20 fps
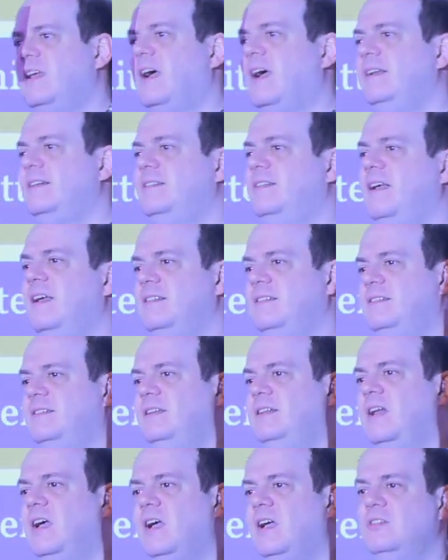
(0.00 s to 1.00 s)
I test
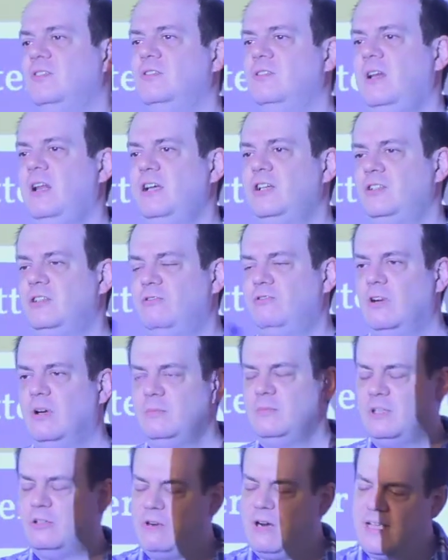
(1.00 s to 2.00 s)
in isolation
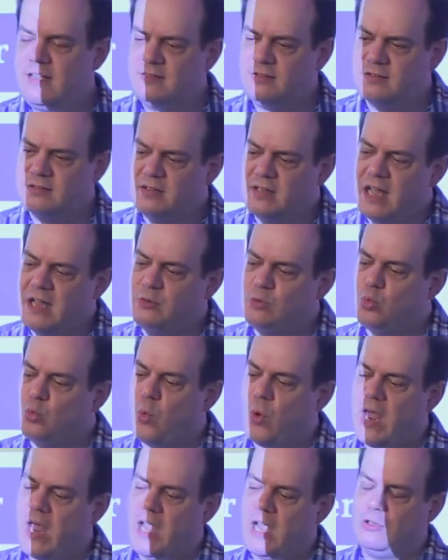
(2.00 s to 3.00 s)
from the rest, and
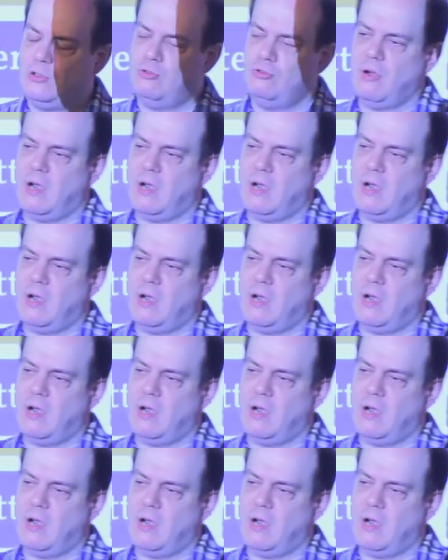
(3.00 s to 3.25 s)
where do